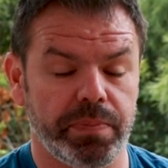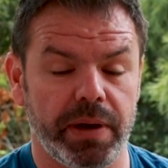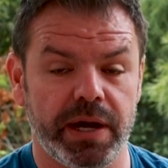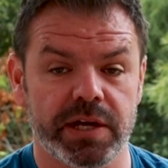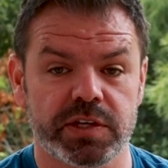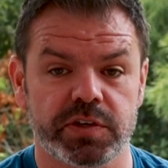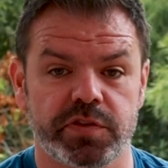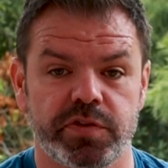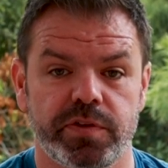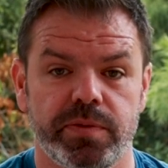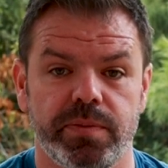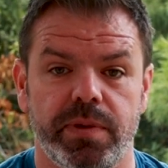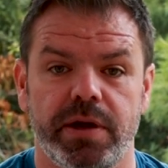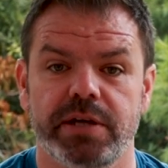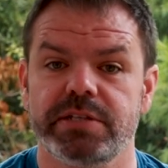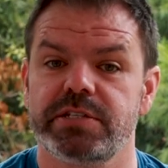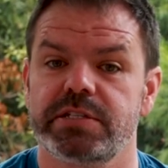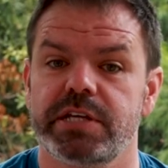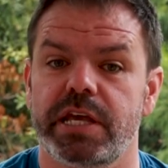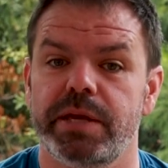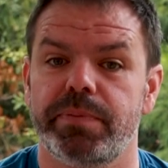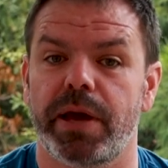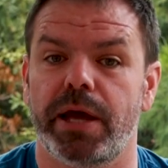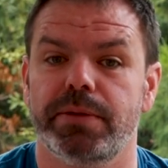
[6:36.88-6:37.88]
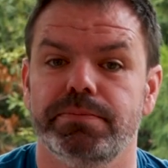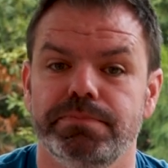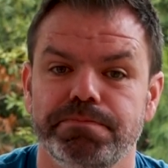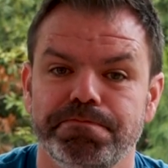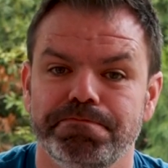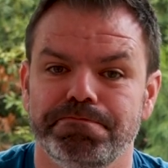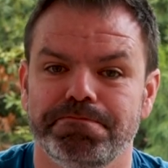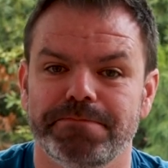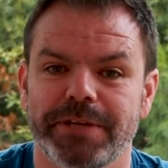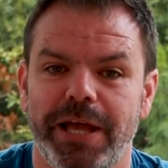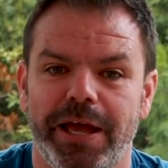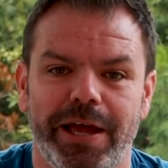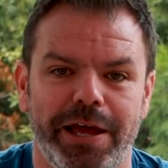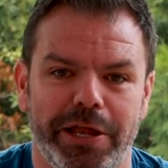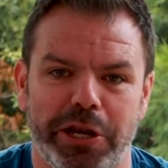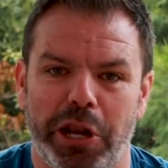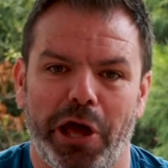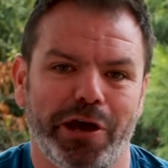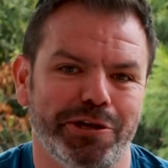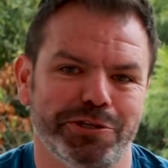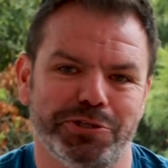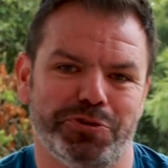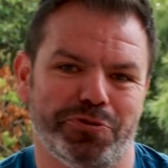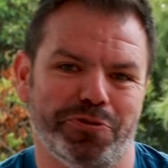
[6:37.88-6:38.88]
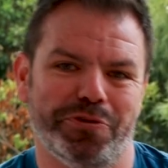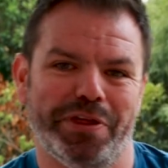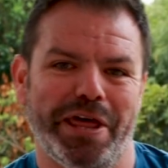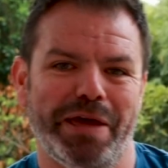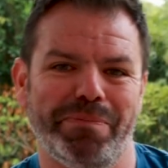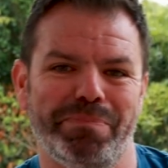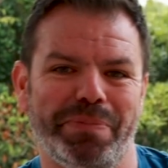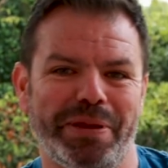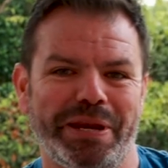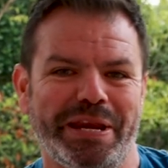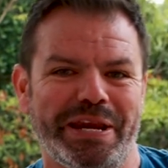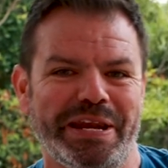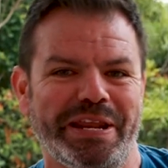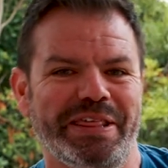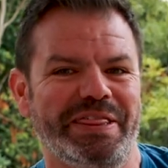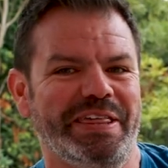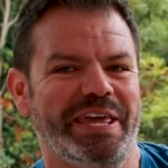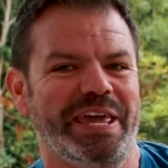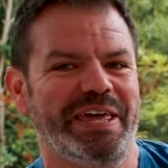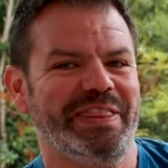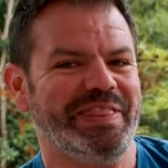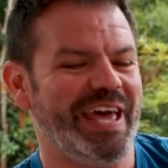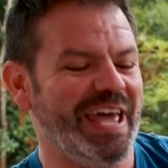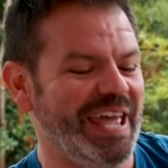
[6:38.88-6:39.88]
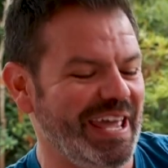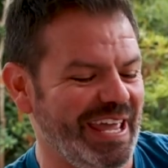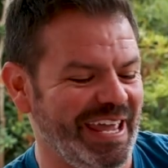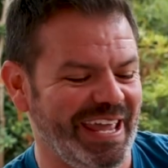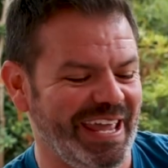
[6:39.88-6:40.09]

buzz from my CPAP. I just threw that bit in at the end there.